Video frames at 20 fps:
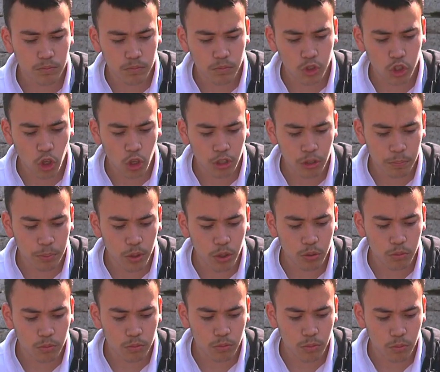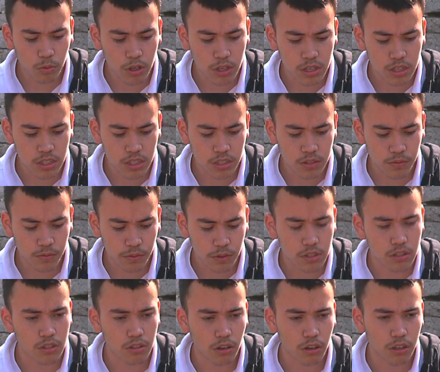solar boat was
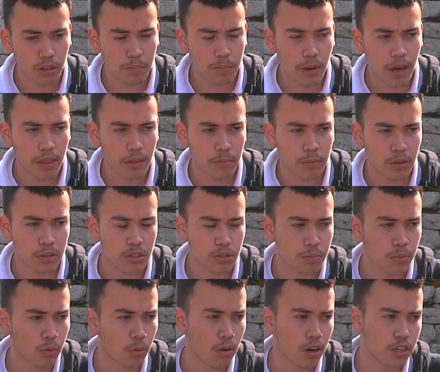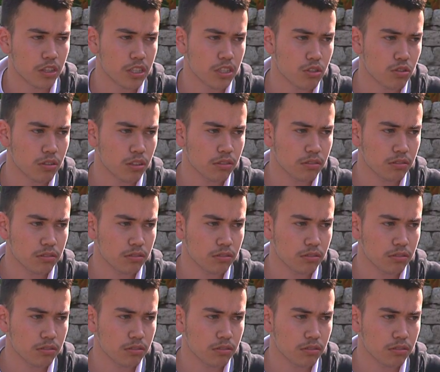first started by the Municipal Water District